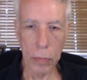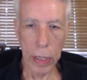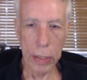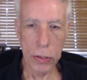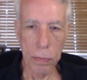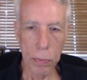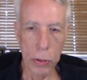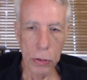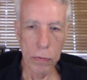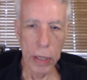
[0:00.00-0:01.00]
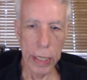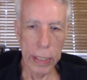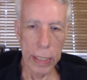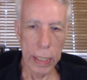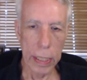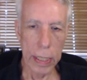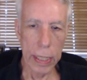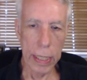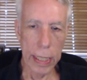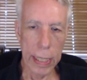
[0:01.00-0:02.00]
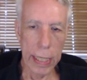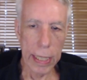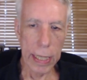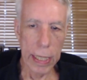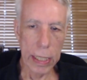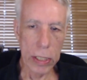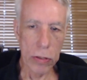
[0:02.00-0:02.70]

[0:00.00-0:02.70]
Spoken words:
It has to prove that this